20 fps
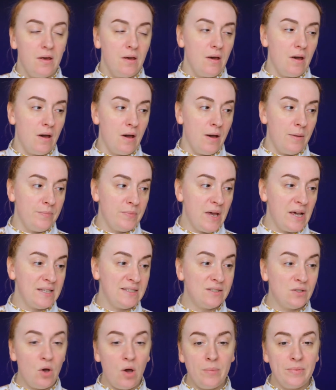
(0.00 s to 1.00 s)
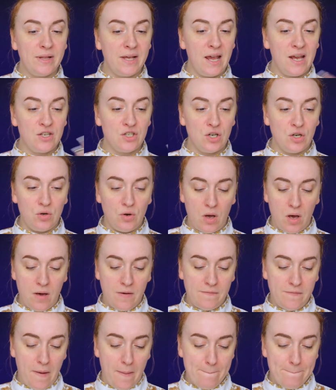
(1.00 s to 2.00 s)
I saw application
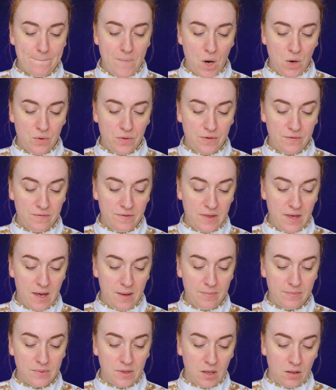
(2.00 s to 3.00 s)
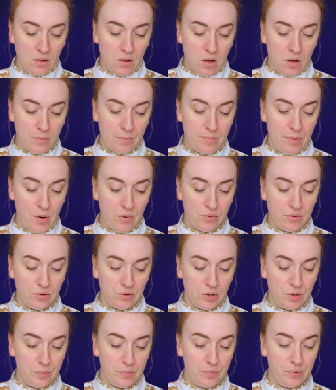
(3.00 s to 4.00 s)
of both of them. They both
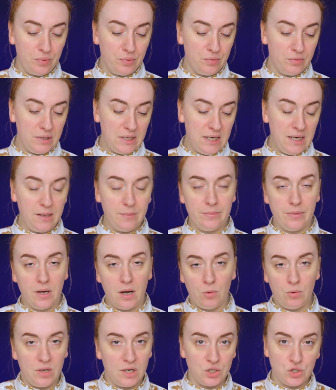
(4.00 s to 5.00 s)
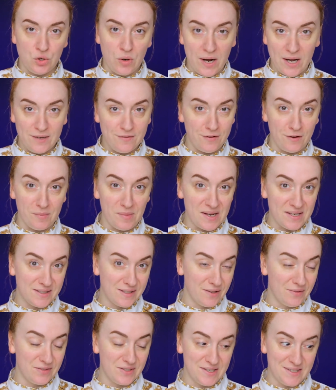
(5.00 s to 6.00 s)
look pretty, but I want to try it for
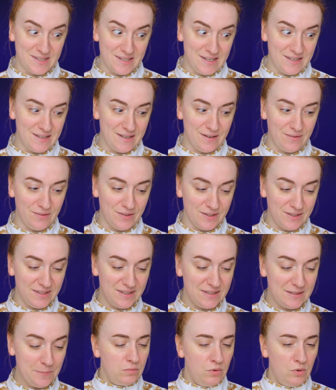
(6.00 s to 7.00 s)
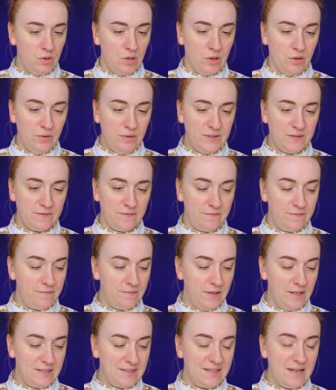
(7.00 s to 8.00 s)
myself to see the difference.
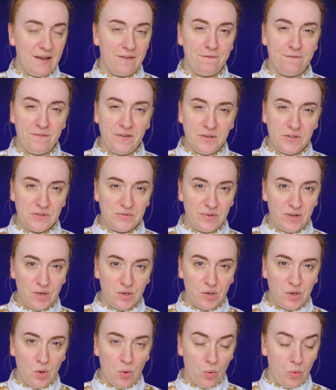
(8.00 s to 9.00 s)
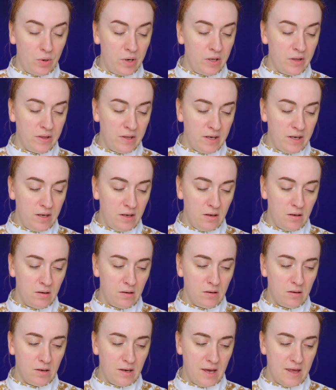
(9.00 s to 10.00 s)
It feels very oily
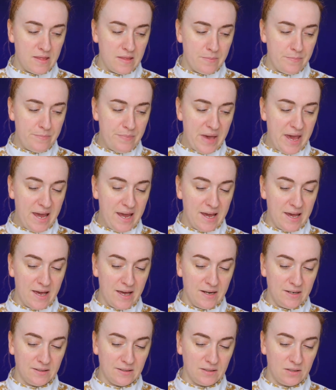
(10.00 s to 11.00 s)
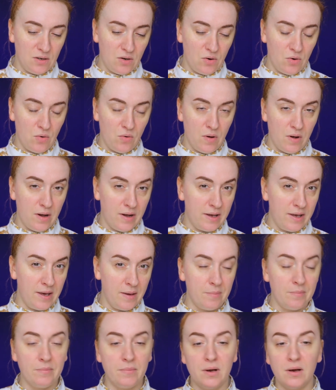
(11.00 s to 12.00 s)
in the pan, so I
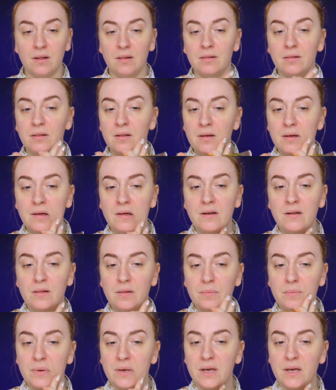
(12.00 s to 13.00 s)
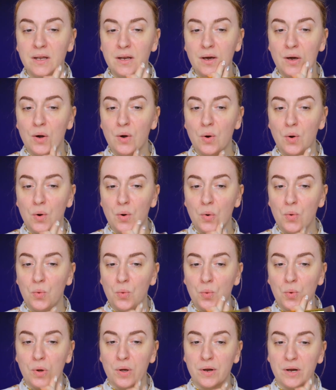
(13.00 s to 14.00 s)
am a little bit
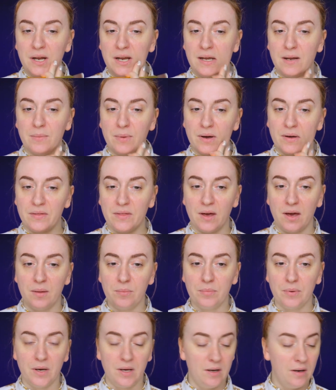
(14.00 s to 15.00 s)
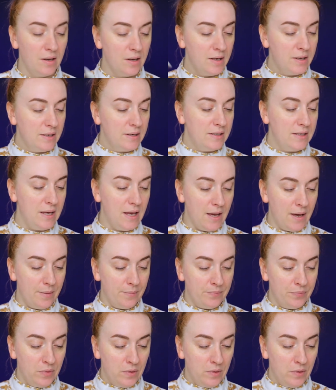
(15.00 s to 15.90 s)
worried about that. But yeah,